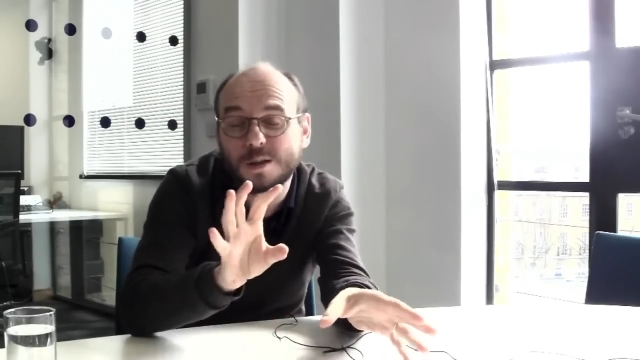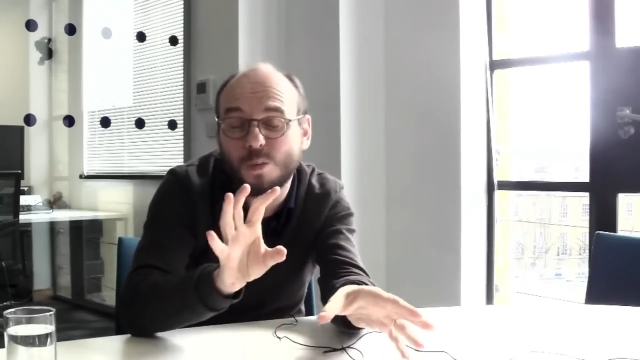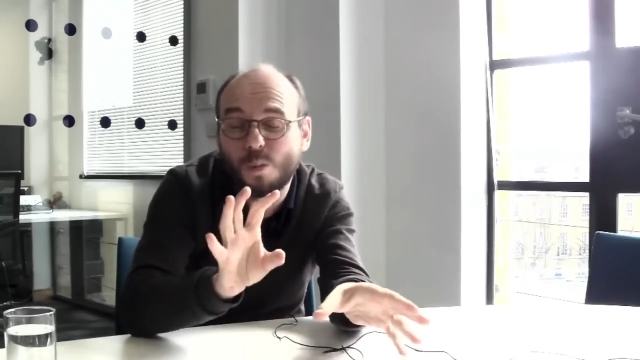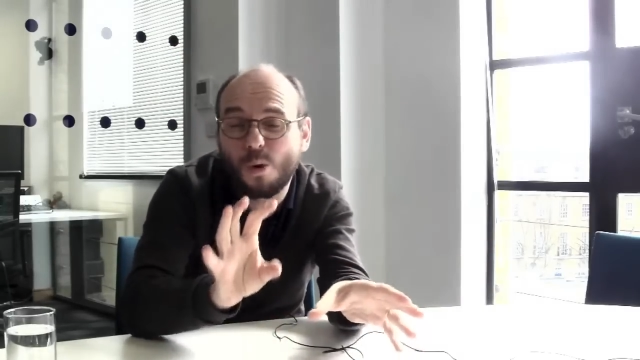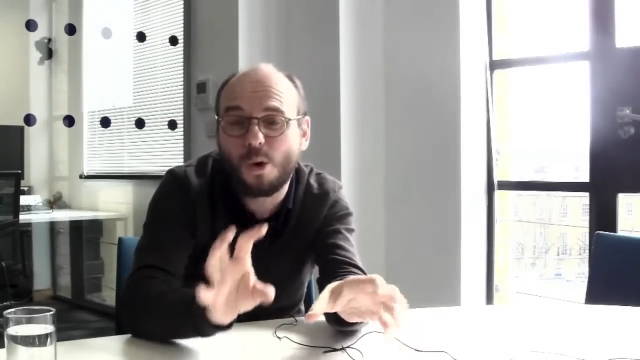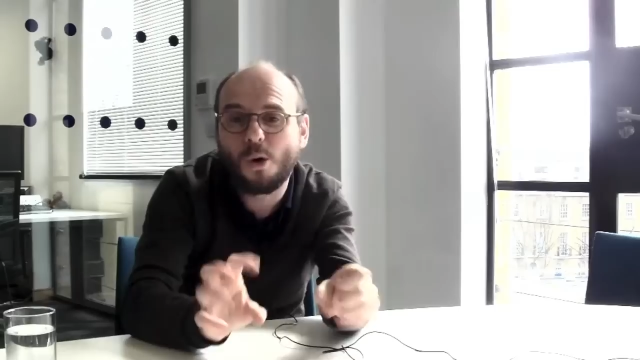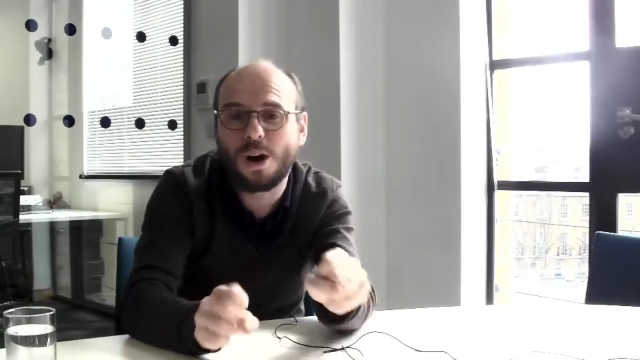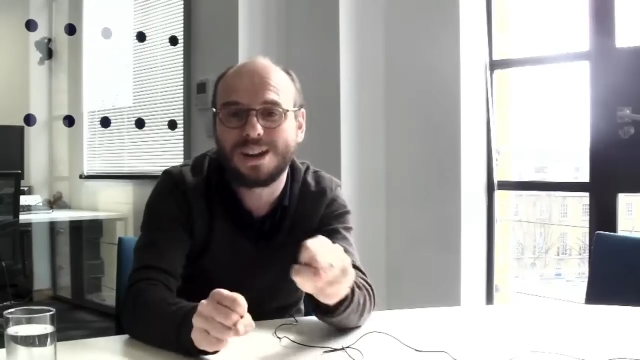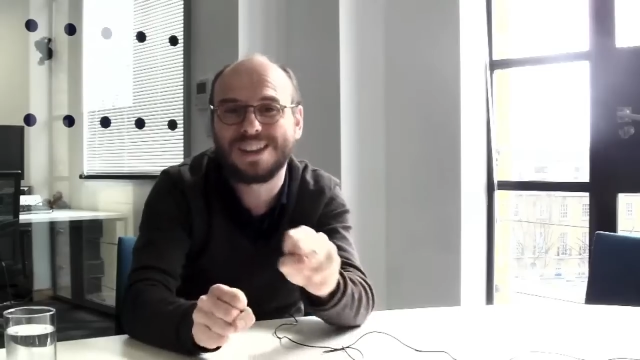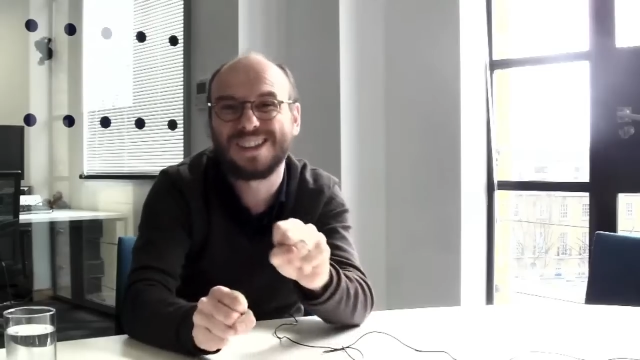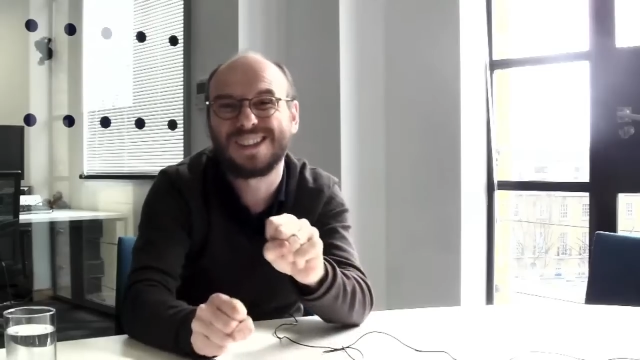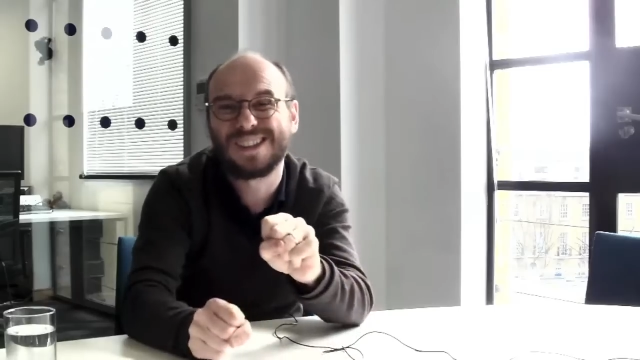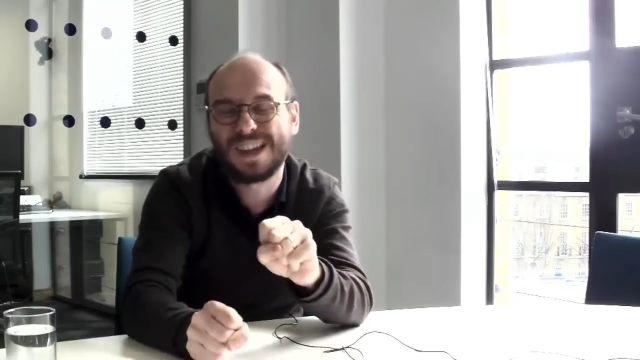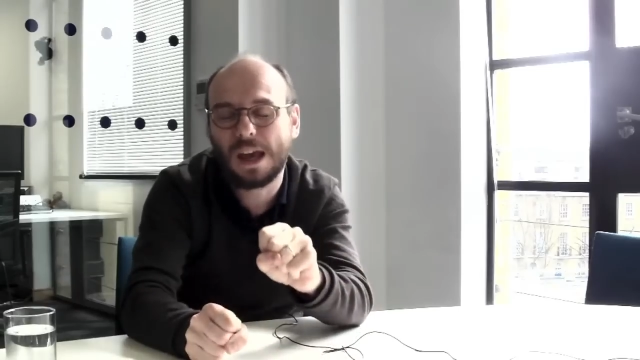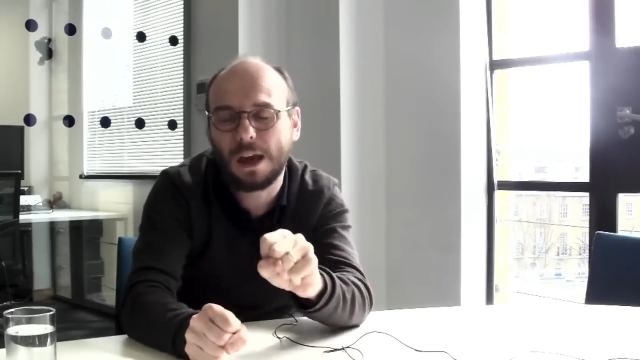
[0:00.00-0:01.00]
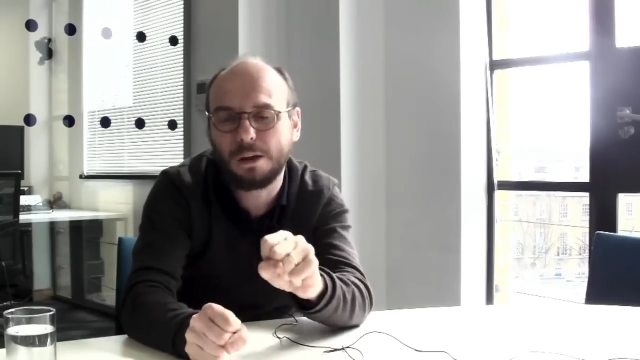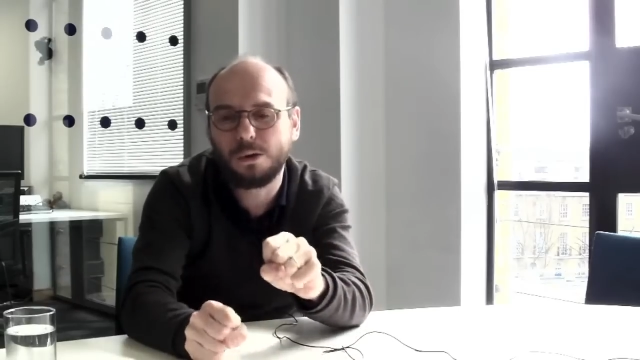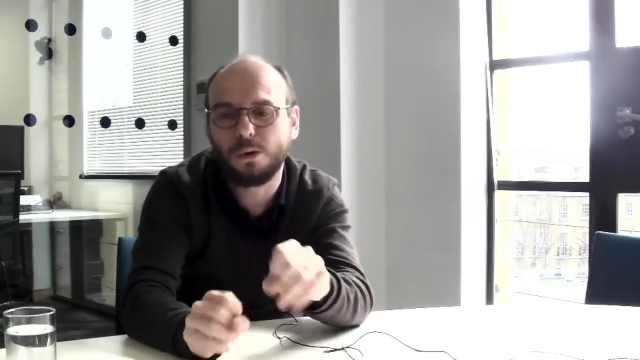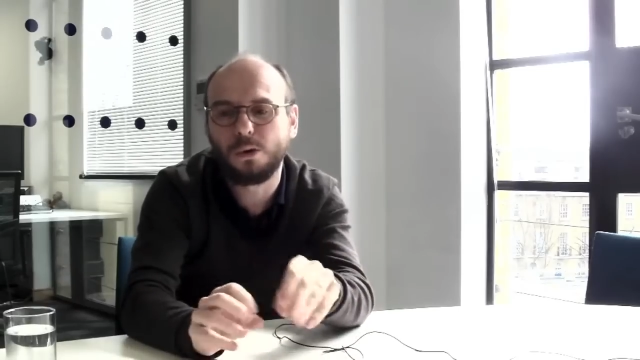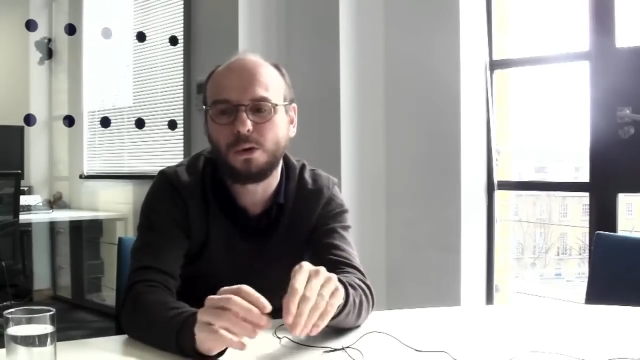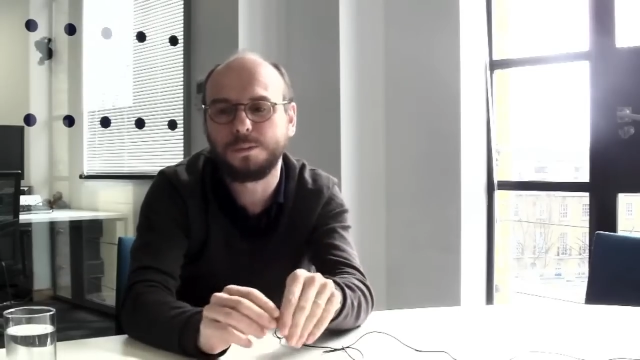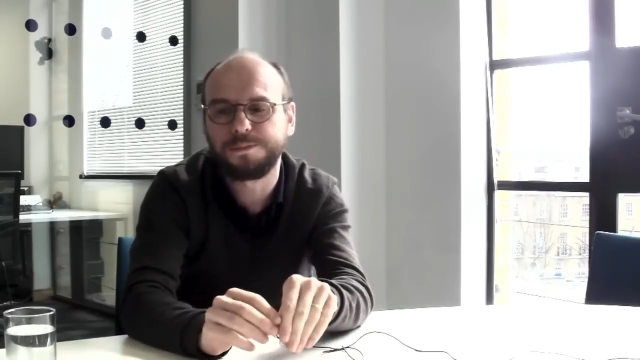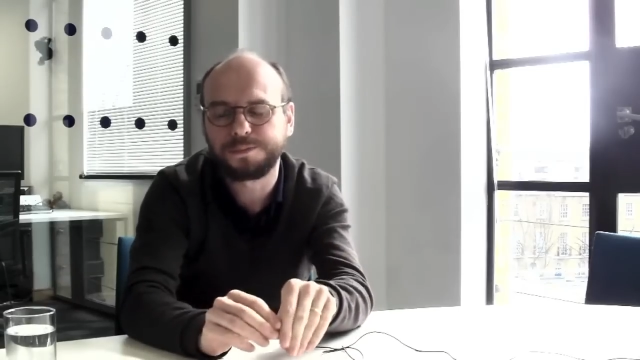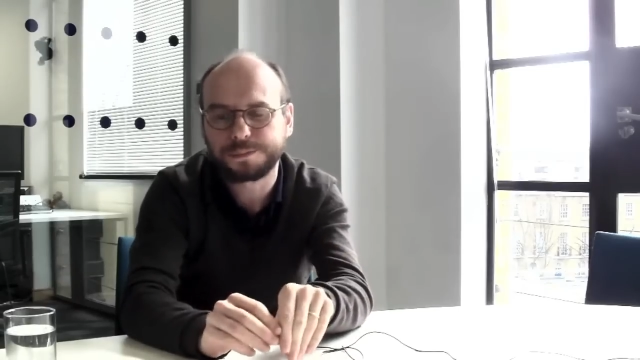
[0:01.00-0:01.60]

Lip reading: more an internal,